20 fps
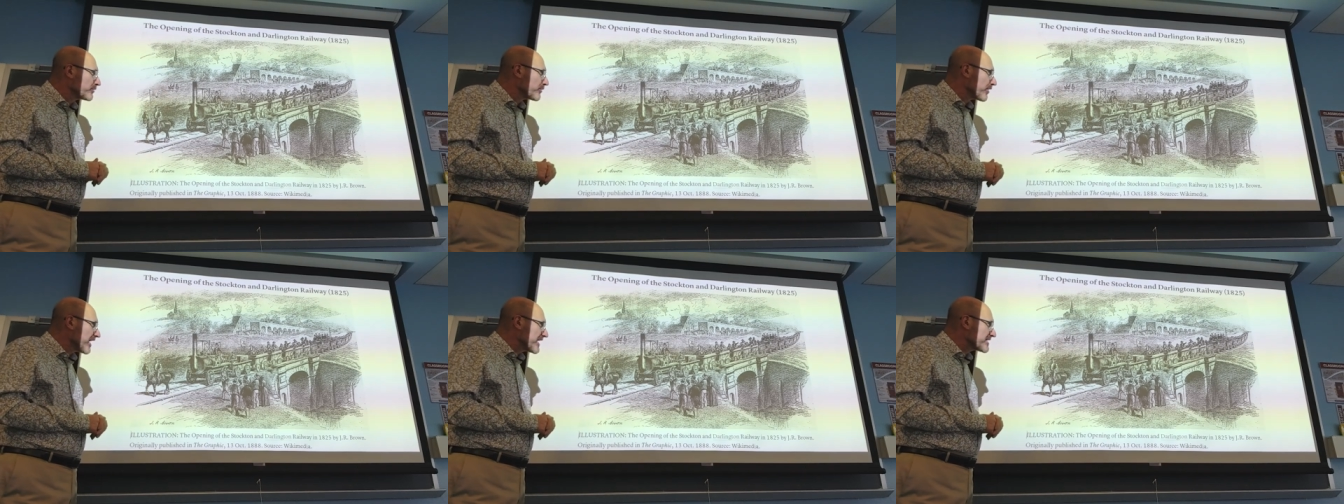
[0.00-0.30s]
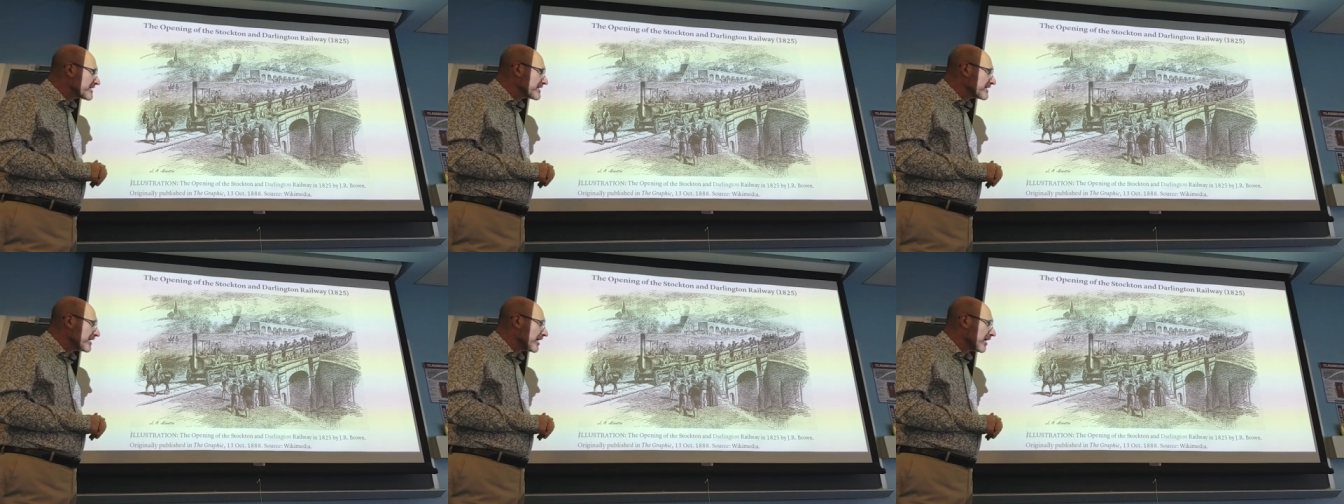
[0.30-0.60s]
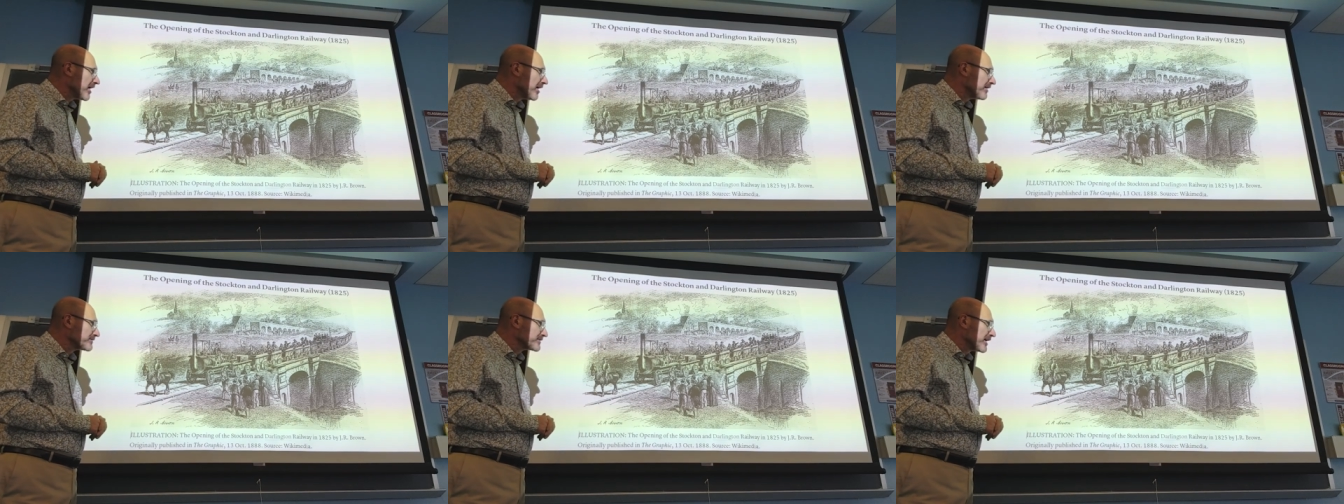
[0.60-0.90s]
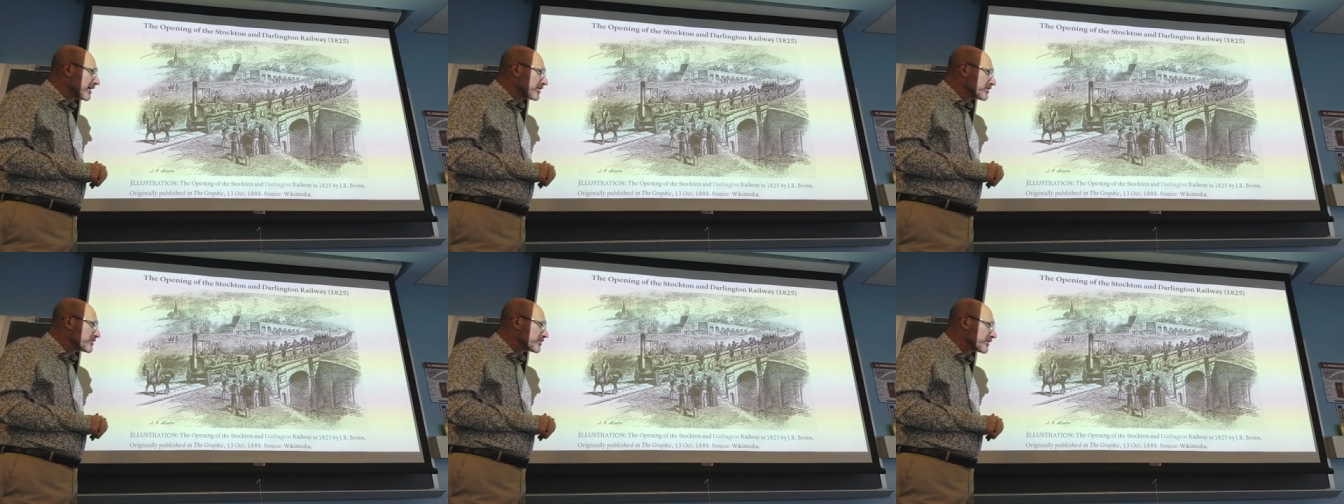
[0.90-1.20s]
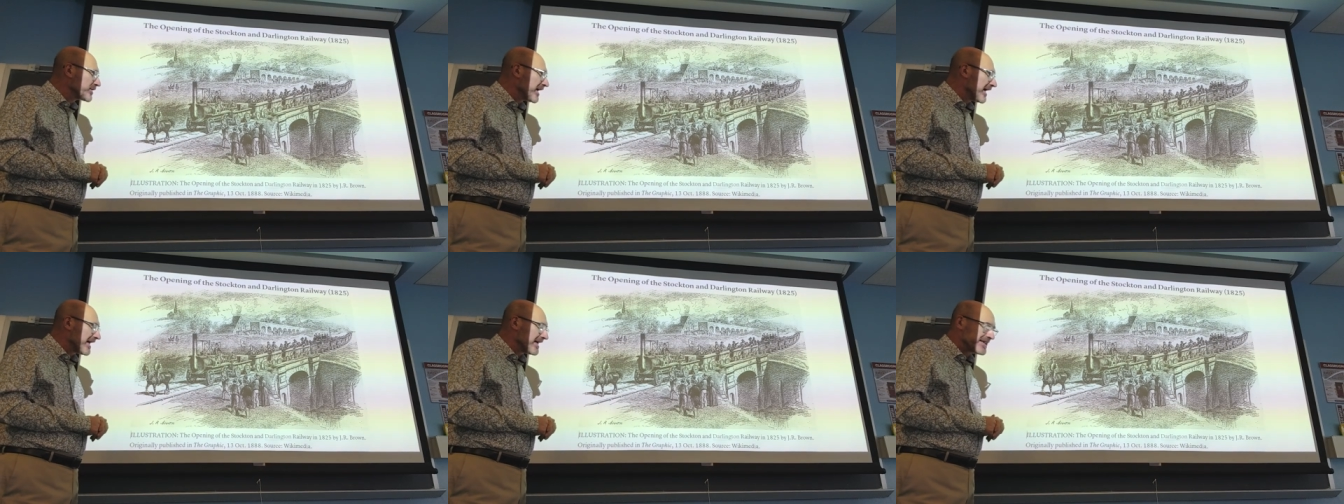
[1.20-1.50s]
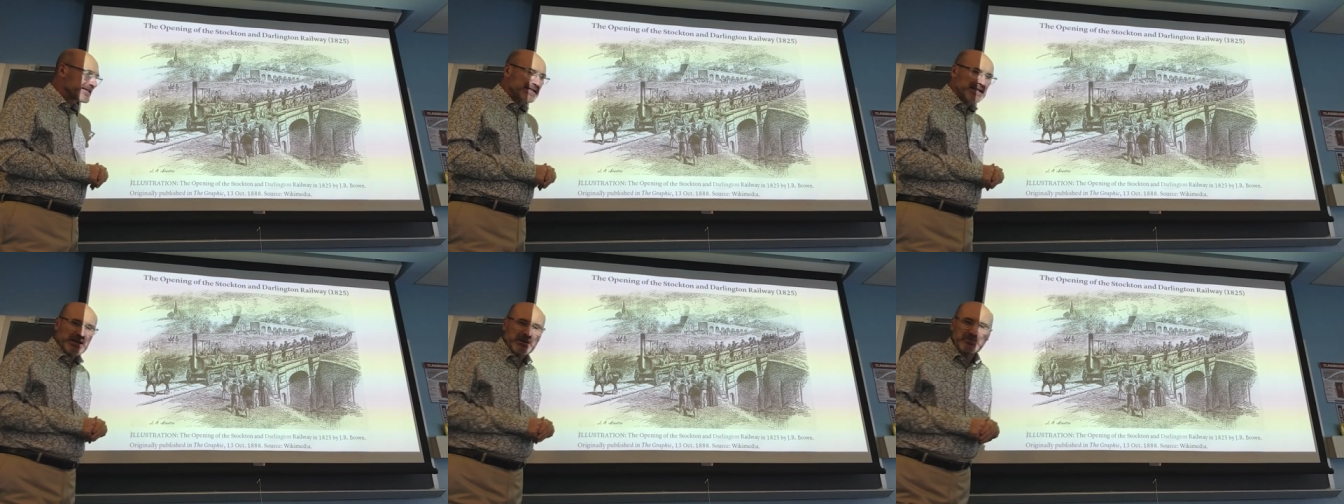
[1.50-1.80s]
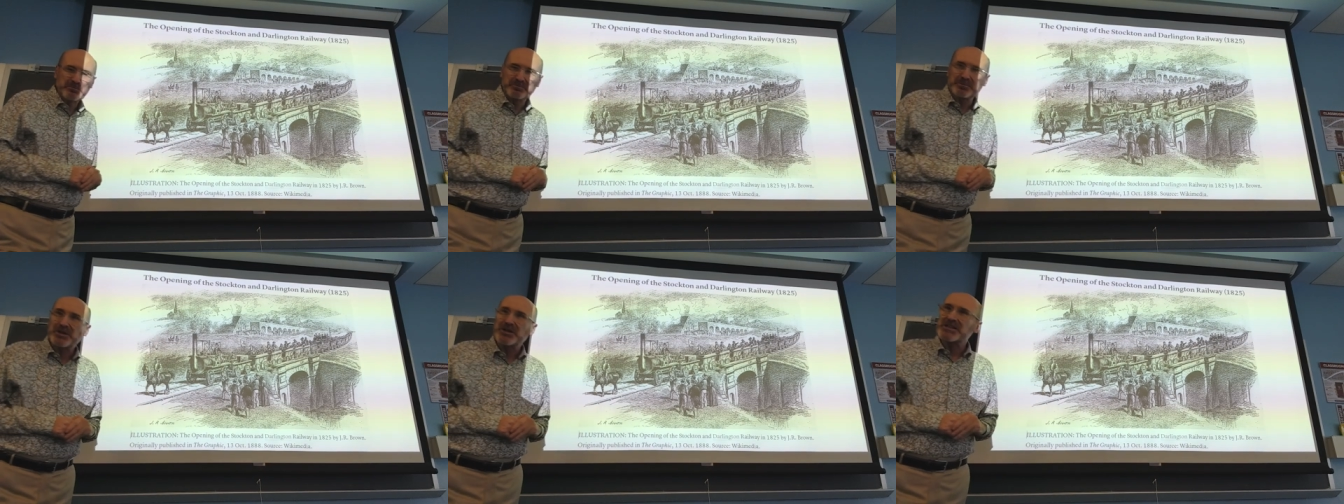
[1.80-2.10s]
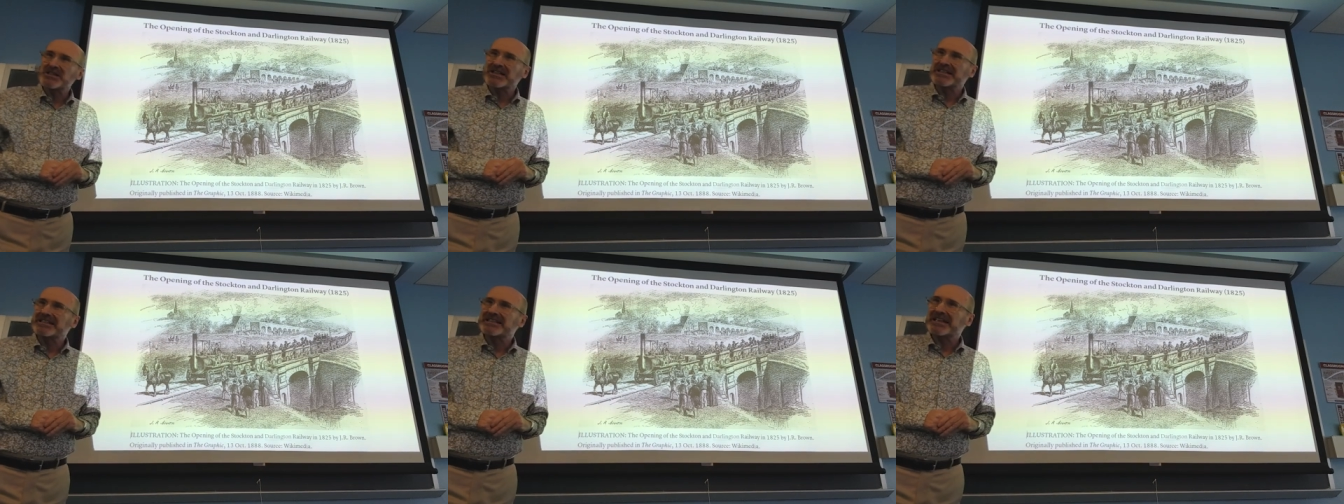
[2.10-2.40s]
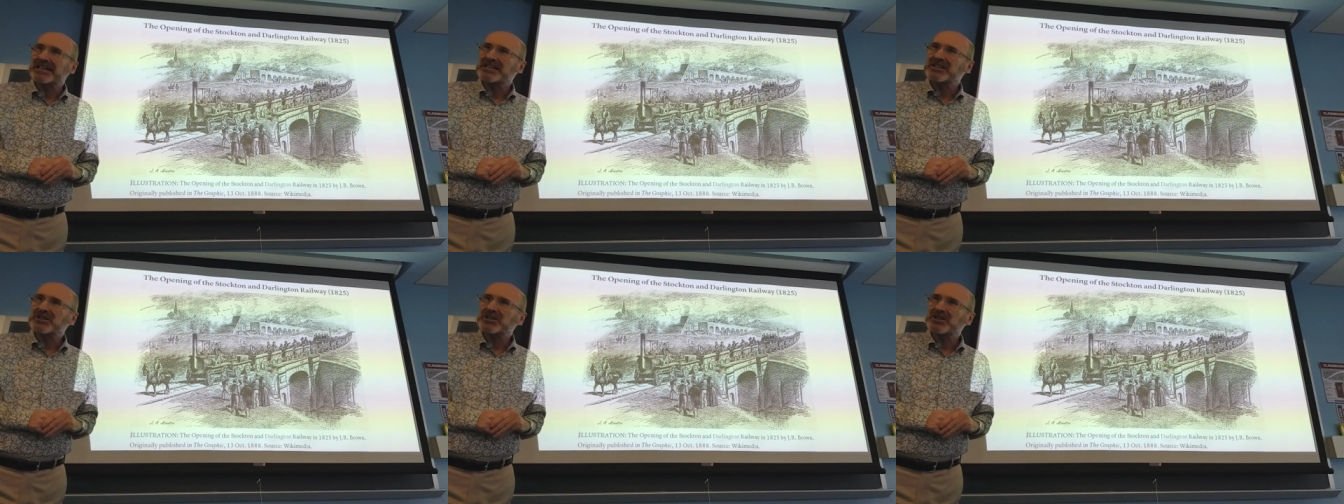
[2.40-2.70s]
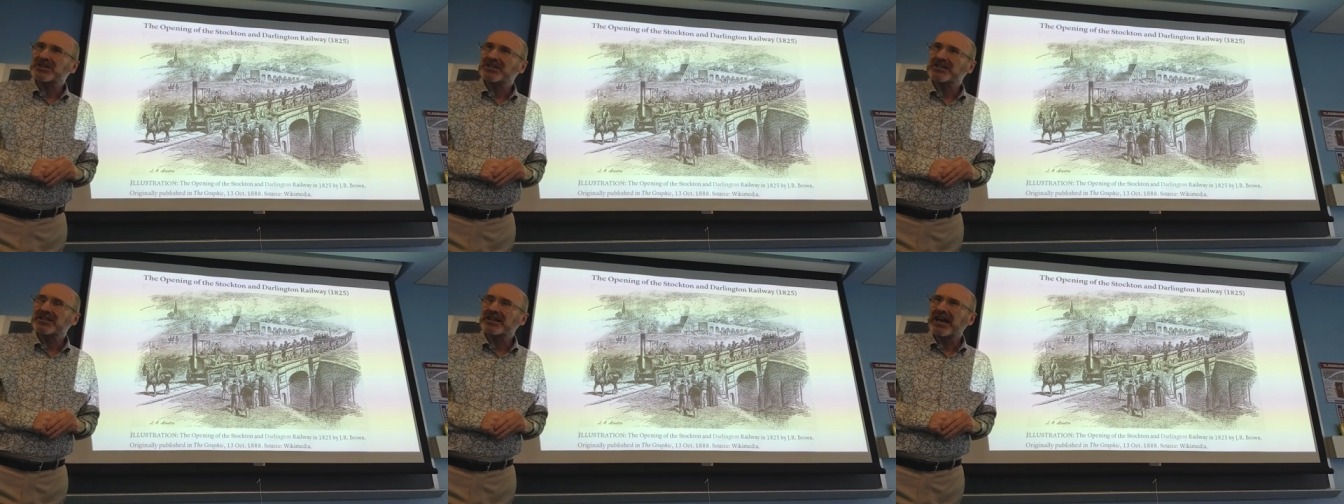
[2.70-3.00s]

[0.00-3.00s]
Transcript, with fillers: rest of today's presentation.